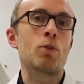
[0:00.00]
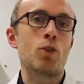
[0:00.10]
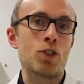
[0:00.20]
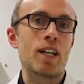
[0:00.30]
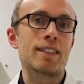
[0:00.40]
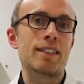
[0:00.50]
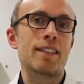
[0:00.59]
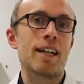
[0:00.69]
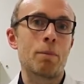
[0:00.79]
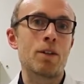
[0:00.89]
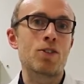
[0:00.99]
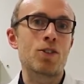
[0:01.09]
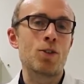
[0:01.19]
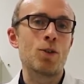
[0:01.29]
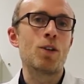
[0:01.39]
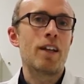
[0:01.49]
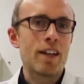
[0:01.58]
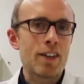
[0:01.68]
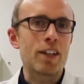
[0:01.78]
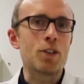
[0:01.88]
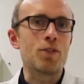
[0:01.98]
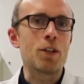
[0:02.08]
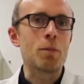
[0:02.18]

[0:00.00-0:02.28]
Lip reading: project happen. So thank you very